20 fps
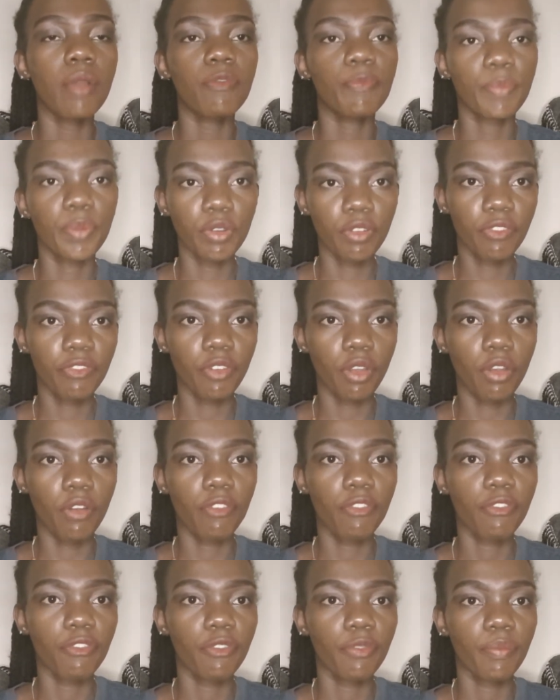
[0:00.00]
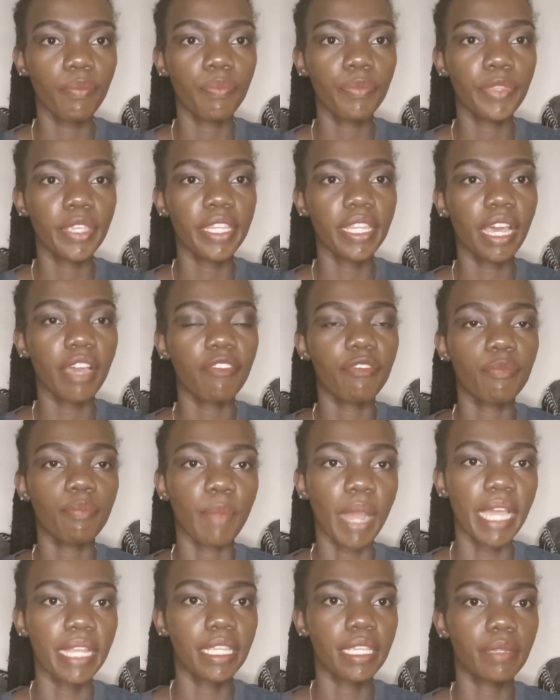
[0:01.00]
proof of enough
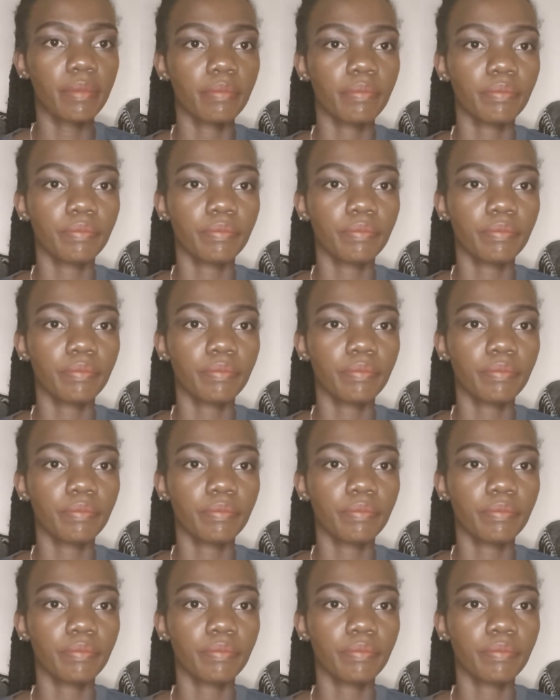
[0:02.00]
money.